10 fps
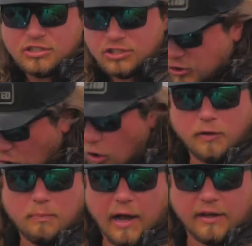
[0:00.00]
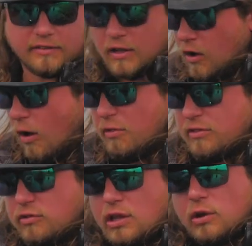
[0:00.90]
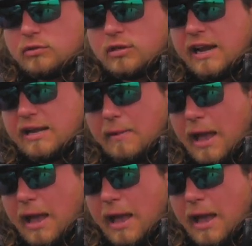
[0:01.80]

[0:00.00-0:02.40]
just solid bugs. All these little tiny